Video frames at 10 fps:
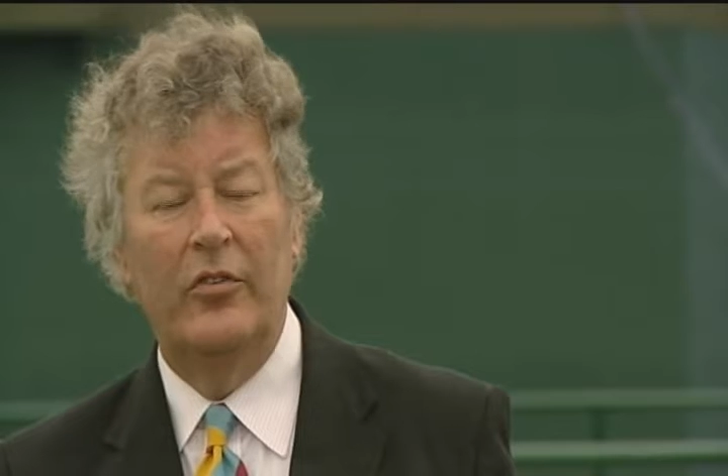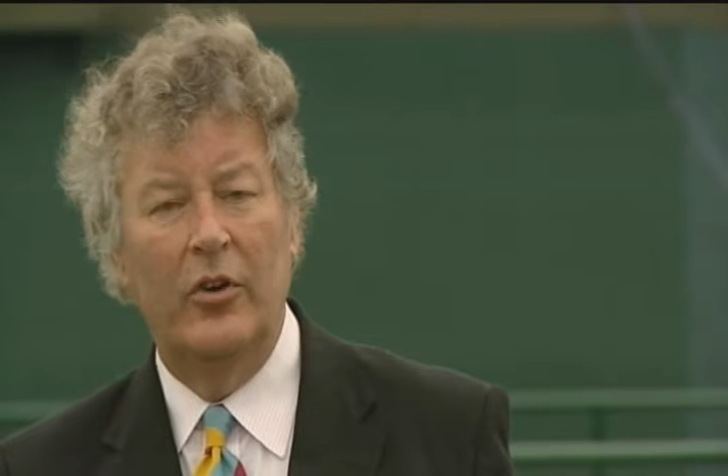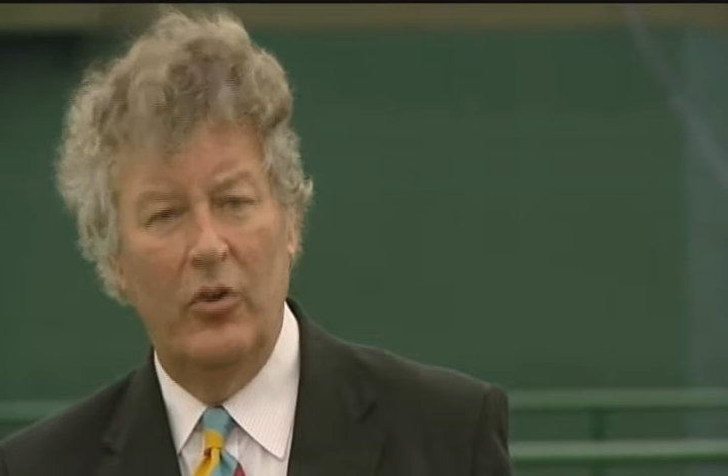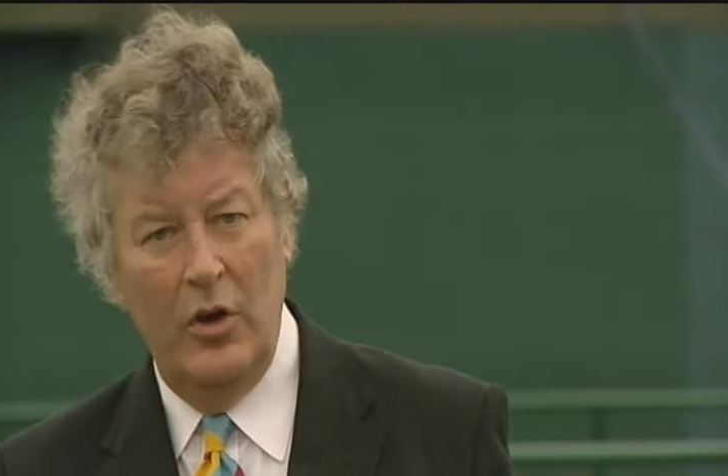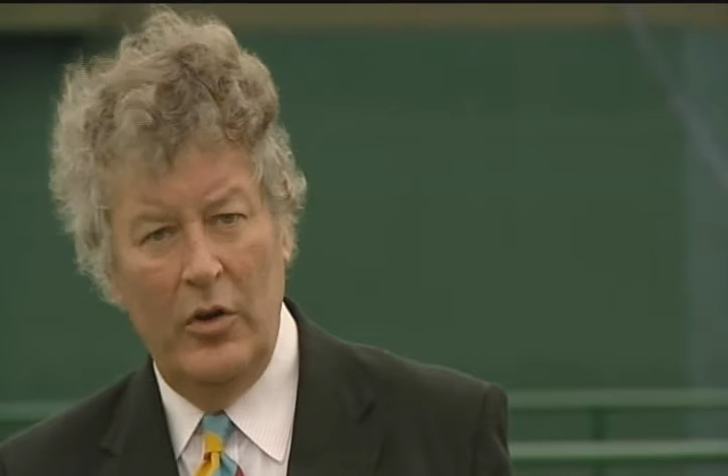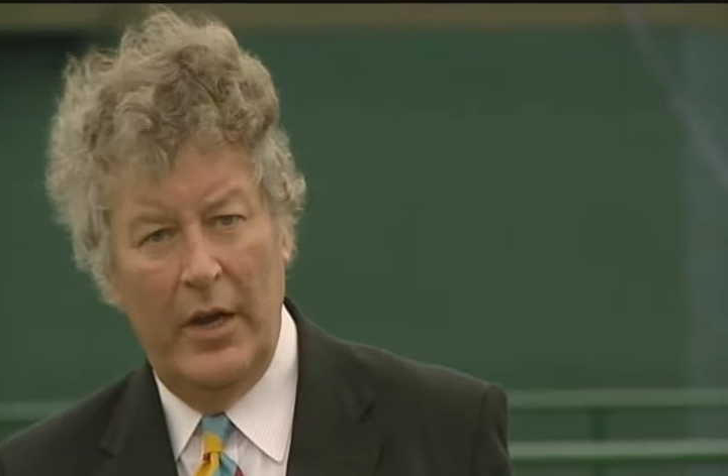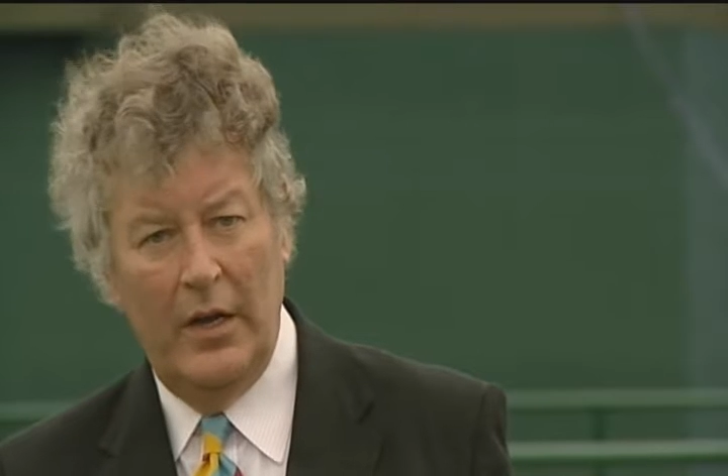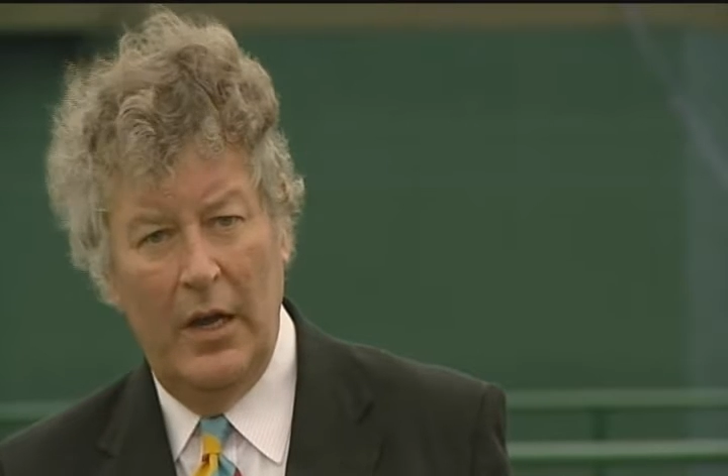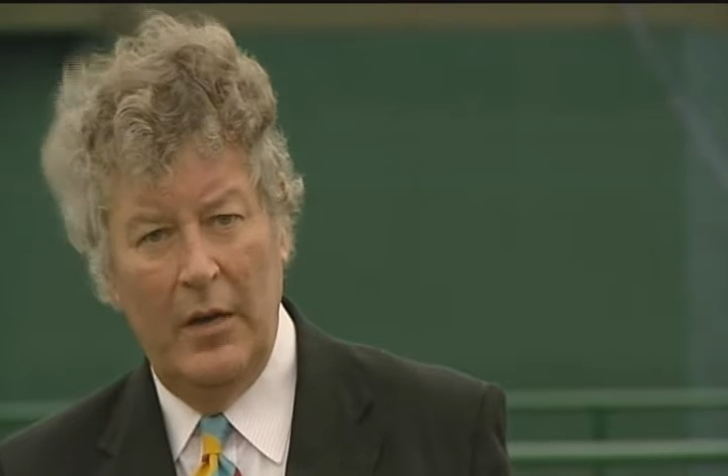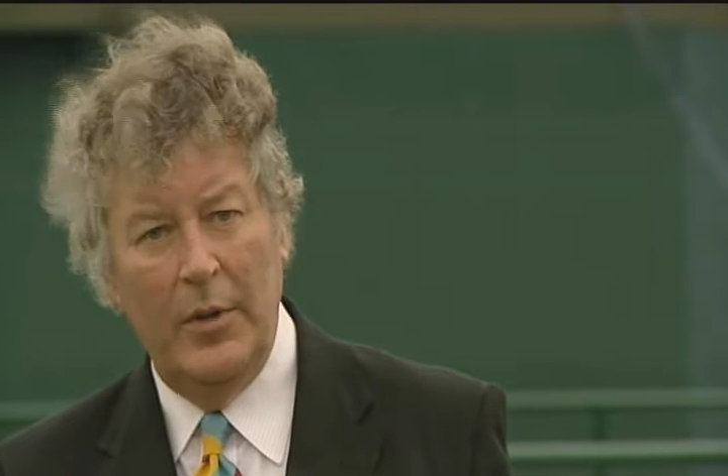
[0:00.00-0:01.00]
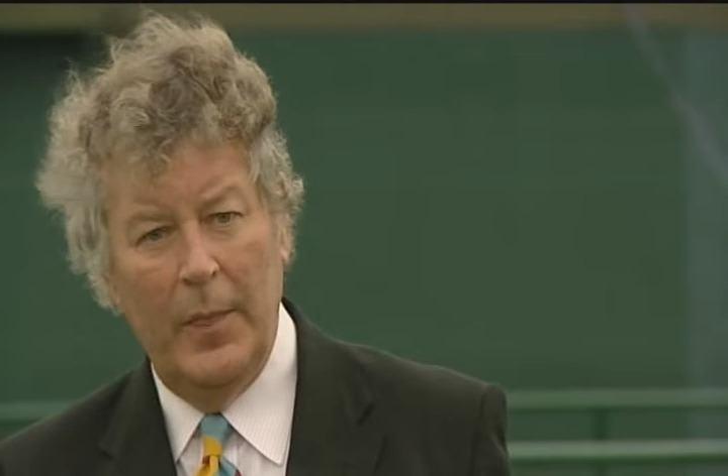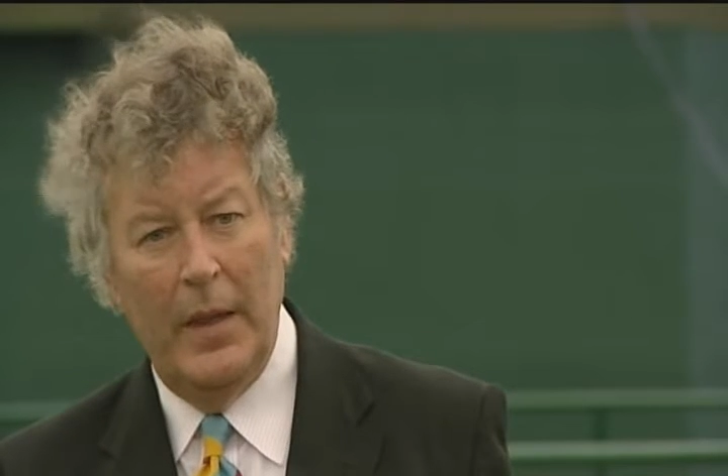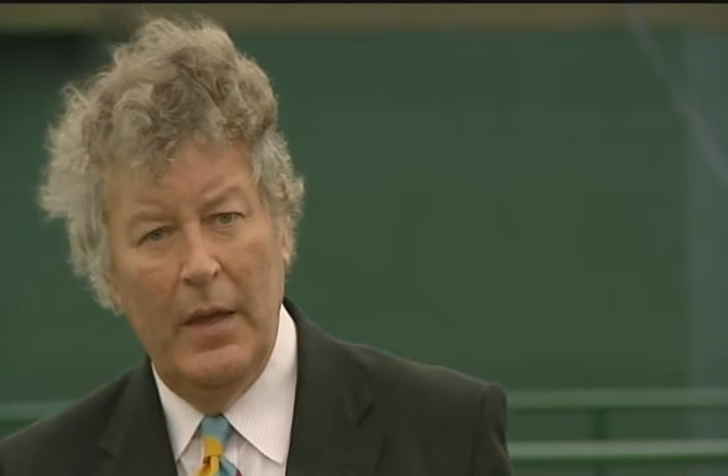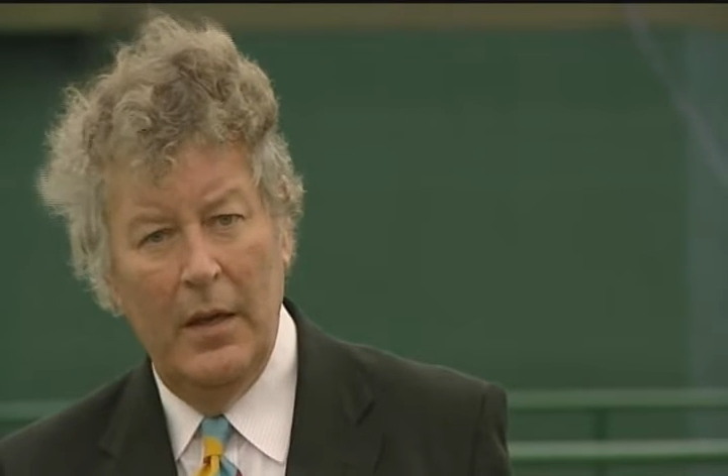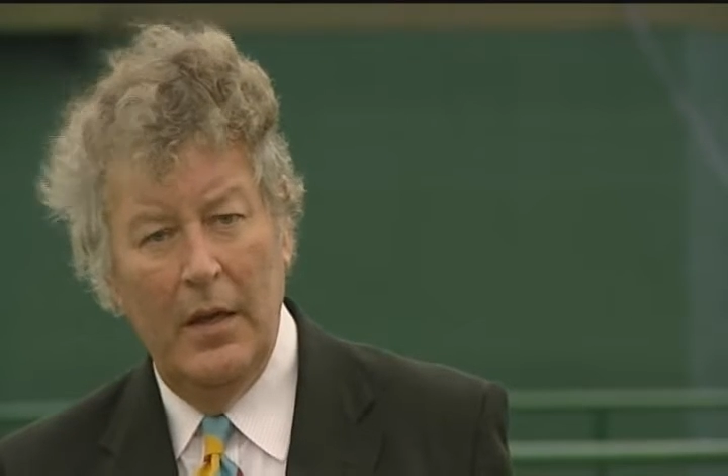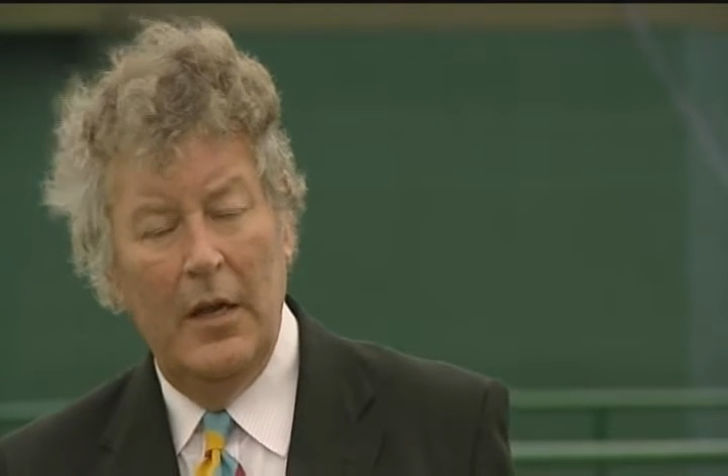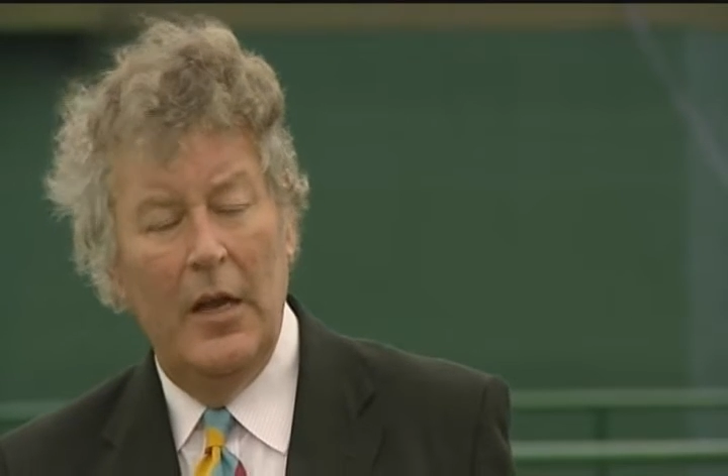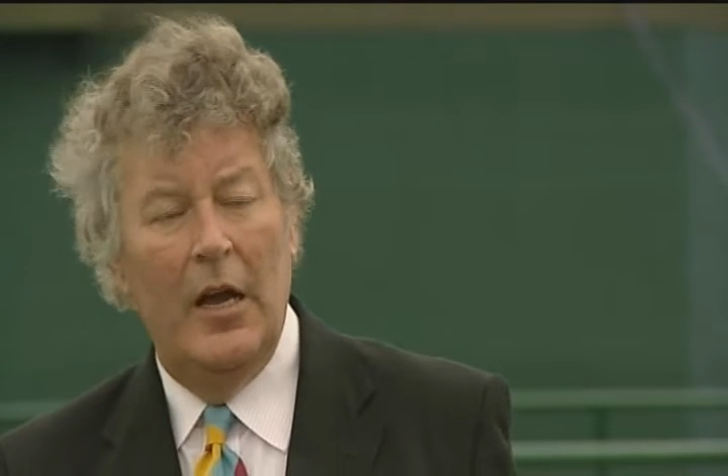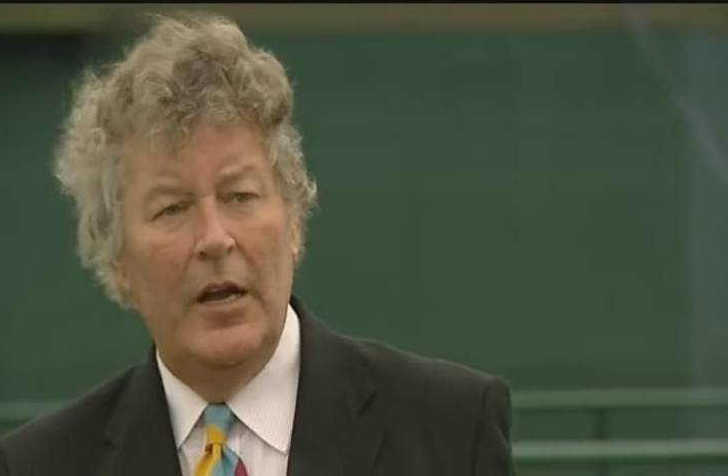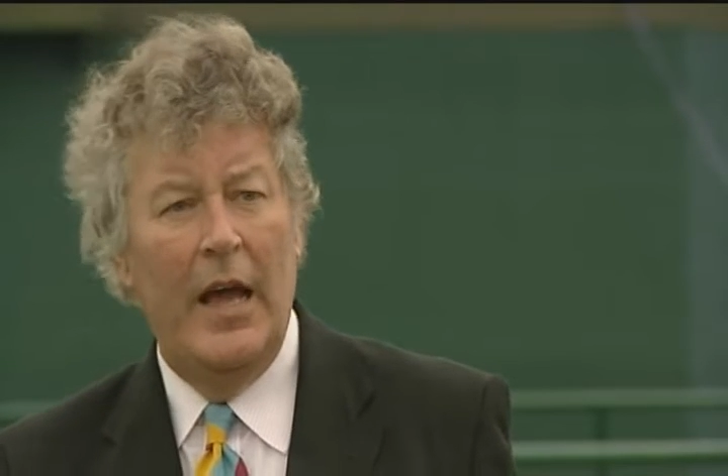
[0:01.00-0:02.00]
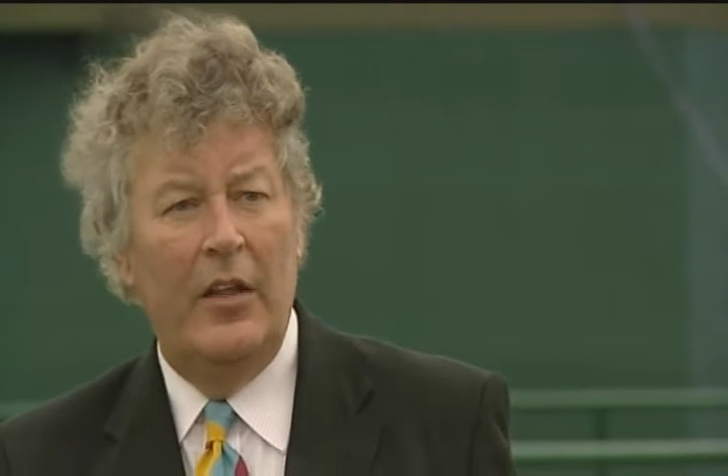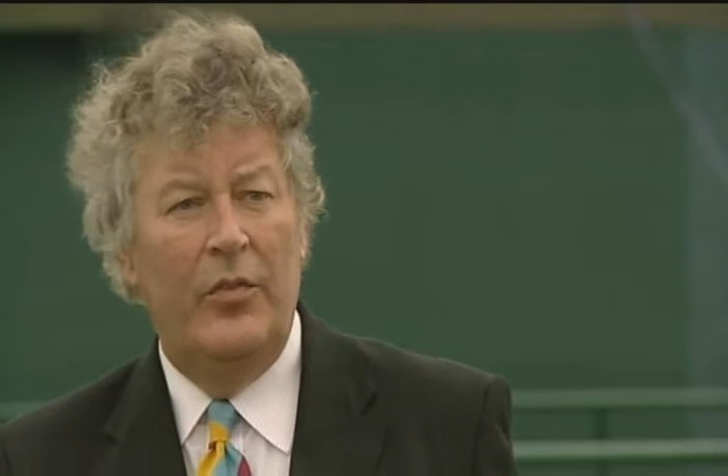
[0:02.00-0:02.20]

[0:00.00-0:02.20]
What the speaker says: and Croquet Club, and had its